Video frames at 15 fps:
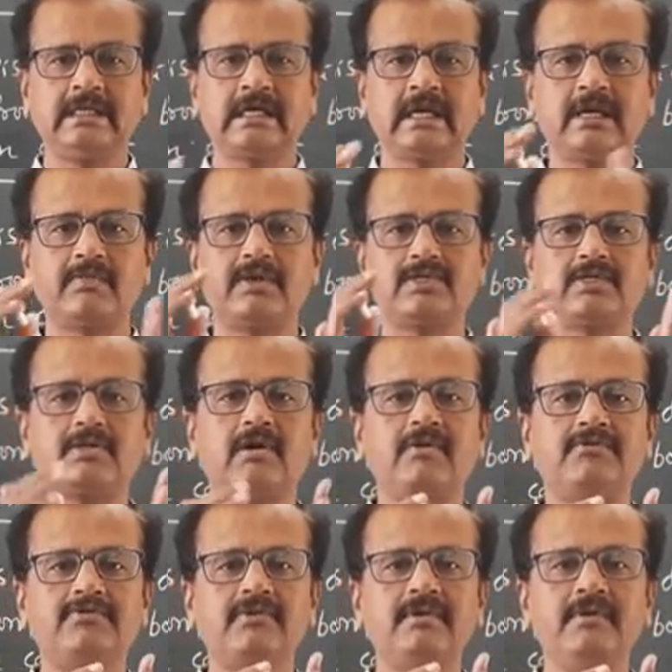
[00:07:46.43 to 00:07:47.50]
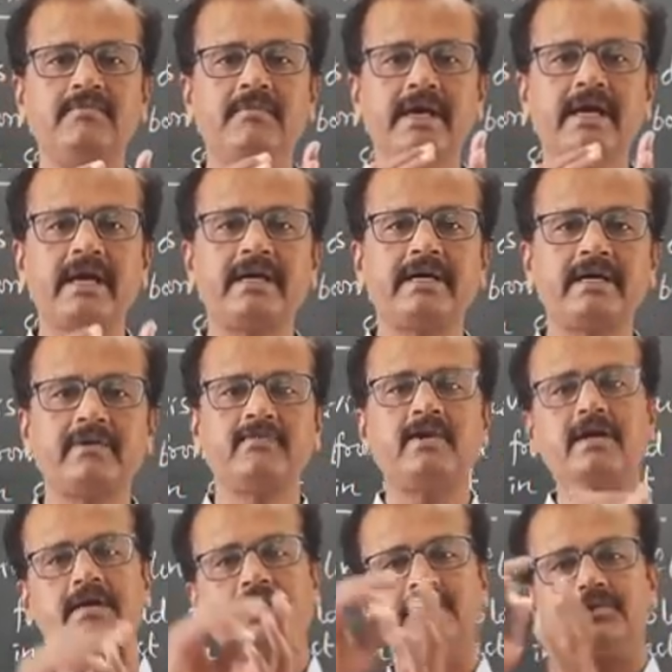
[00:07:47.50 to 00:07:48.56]
conversion of mechanical
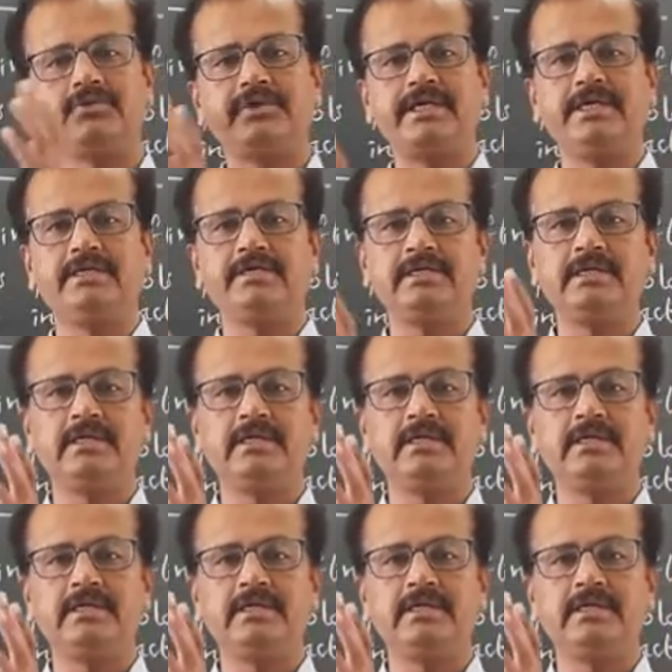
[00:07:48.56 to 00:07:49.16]
work into heat,